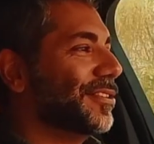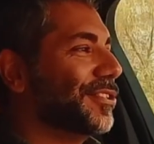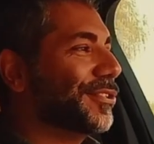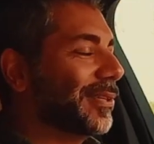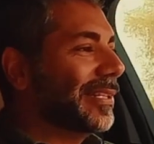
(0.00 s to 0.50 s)

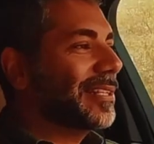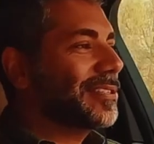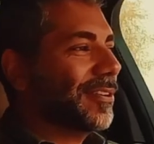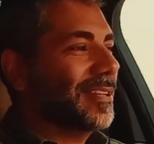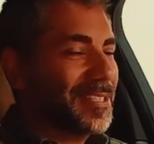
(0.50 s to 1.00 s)
surely this
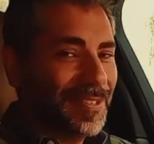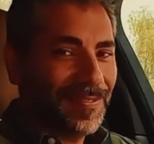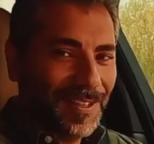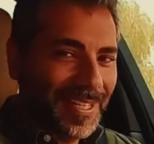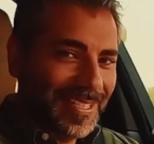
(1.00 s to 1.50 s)
car has to
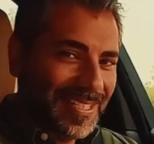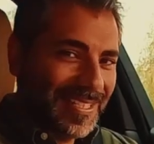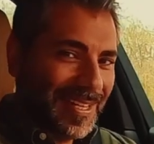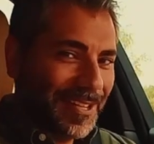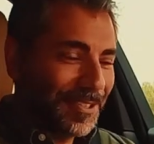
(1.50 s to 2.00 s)
feel like a
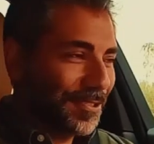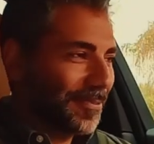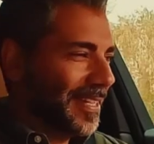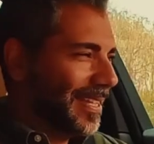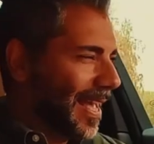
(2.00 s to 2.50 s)
slouch,
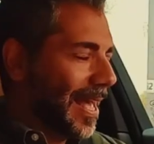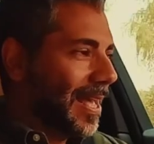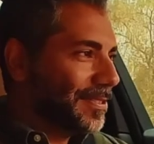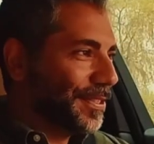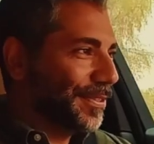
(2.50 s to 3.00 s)
right? It has